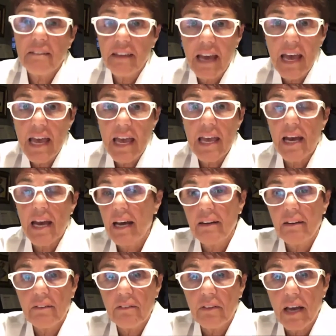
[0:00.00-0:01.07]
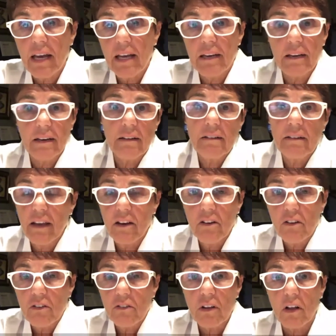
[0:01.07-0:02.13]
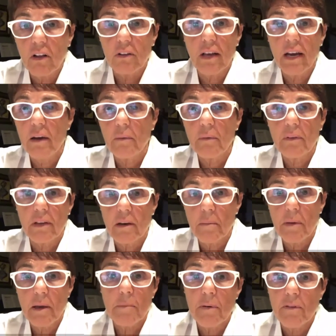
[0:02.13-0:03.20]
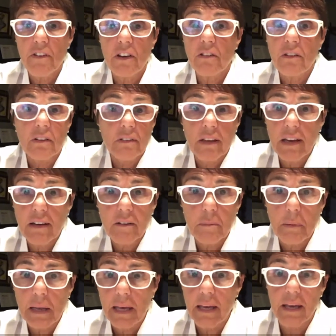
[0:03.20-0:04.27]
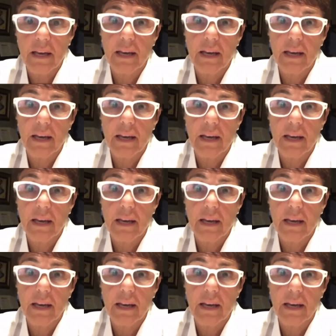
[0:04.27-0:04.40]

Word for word: day I decided at 10 years old I was going to be a professional tennis player.